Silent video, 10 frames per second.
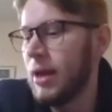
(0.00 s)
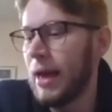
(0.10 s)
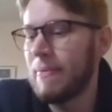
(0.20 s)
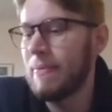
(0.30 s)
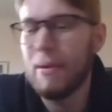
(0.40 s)

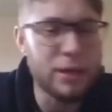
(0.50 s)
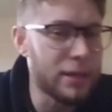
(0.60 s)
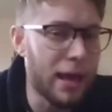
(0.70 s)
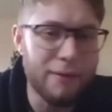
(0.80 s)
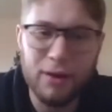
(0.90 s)
and then we
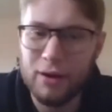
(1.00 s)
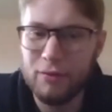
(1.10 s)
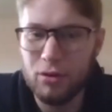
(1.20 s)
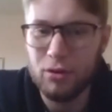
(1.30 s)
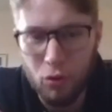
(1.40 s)
can have kind of a
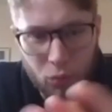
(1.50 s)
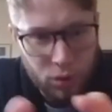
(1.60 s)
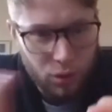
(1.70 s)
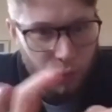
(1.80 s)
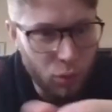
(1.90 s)
little more
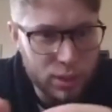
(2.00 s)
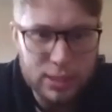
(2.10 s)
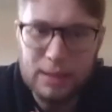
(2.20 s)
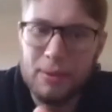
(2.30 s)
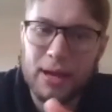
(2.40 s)
one-on-one
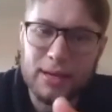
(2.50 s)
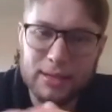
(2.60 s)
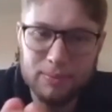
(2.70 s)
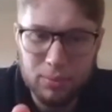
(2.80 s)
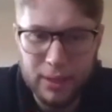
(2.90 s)
time. I can
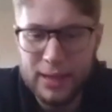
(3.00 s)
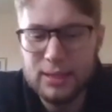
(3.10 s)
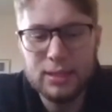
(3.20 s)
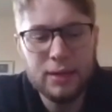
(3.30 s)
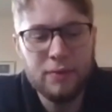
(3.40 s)

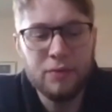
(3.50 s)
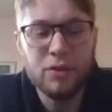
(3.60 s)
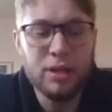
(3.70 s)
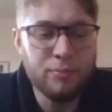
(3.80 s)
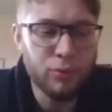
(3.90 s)
explain stuff if you
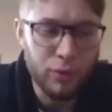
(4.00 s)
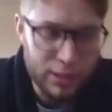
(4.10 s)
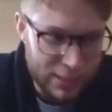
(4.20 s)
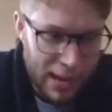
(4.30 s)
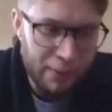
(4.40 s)
need it
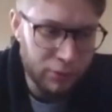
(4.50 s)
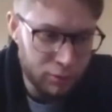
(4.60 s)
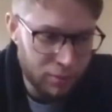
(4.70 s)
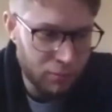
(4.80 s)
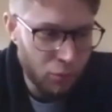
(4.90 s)
broken down a
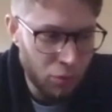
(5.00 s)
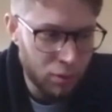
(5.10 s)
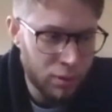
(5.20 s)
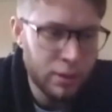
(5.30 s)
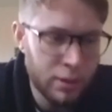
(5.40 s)
little bit
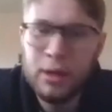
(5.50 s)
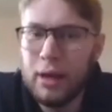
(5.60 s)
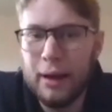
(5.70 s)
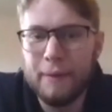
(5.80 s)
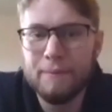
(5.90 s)
more,
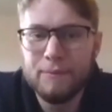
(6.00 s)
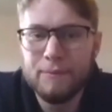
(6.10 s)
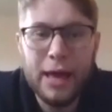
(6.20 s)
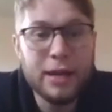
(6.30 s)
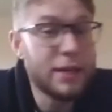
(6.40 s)
and
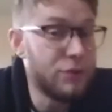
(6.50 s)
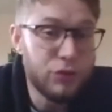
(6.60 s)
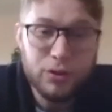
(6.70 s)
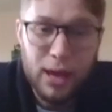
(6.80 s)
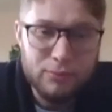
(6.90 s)
it gives
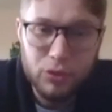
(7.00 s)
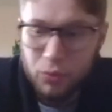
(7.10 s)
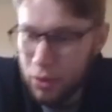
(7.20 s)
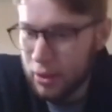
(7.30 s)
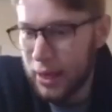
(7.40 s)
you time to
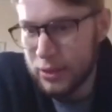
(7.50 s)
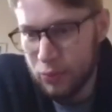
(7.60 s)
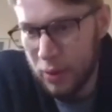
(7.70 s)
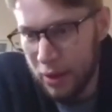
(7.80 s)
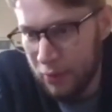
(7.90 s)
work as
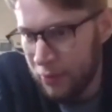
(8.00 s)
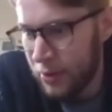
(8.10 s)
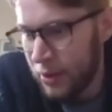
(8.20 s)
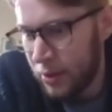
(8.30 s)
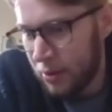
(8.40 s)
well.
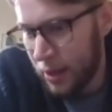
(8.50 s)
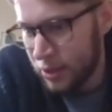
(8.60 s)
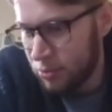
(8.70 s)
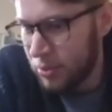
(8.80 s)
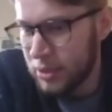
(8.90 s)
Right,
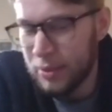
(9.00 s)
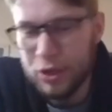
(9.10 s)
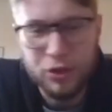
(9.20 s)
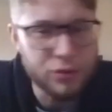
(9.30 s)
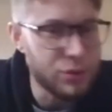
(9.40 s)
so please make
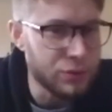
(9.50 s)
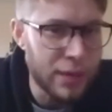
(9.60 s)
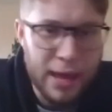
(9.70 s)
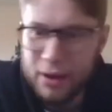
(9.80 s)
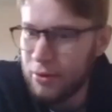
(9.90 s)
sure you do
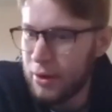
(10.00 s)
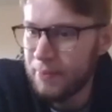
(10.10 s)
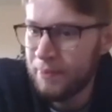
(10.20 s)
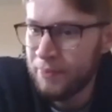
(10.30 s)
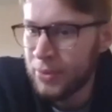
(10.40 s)
that. Right.
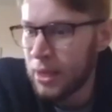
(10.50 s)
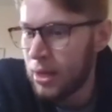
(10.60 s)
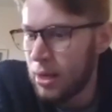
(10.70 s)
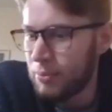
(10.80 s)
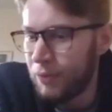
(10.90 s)

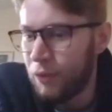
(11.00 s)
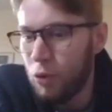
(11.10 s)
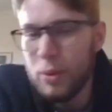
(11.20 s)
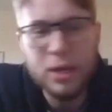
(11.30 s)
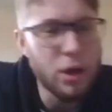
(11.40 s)

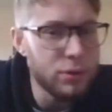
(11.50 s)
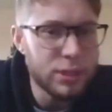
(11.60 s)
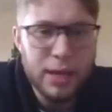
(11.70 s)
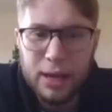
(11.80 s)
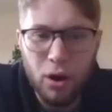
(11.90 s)
Before we go
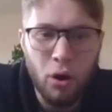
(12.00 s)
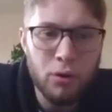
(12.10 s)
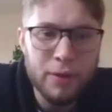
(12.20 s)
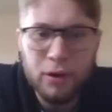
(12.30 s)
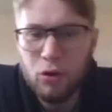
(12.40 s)
today,
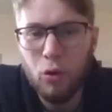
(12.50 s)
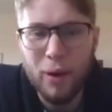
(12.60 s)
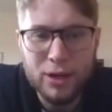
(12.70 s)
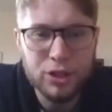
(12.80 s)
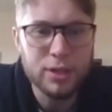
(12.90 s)
are there
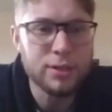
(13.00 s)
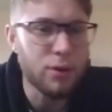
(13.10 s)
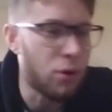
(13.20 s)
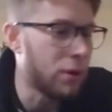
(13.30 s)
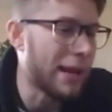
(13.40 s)
questions
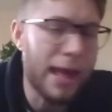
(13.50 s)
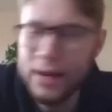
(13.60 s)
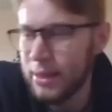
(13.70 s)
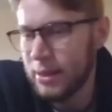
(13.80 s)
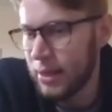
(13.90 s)
on
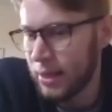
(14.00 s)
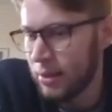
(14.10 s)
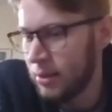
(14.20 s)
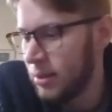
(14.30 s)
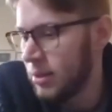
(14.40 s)
anything